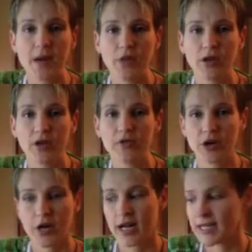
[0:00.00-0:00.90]
I'm looking for
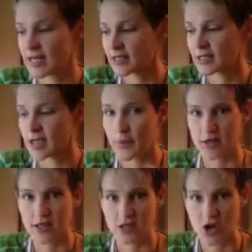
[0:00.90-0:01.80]
great ideas because I'm going
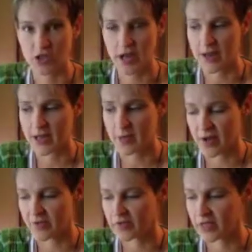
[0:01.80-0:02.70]
to start stocking up. I
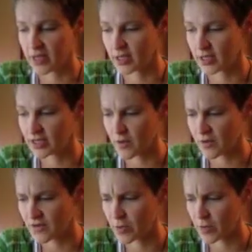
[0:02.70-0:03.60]
have a feeling that some
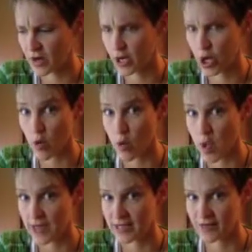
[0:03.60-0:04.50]
of them are going to go
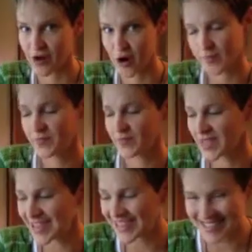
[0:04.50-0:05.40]
away at the farm.
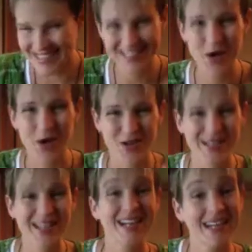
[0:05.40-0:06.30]
And you get
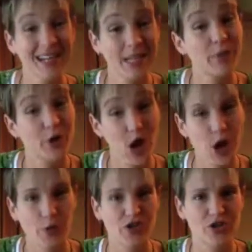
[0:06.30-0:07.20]
to clip your
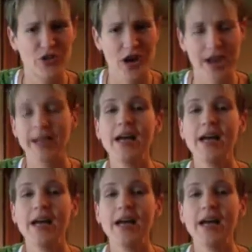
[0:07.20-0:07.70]
own, which is great.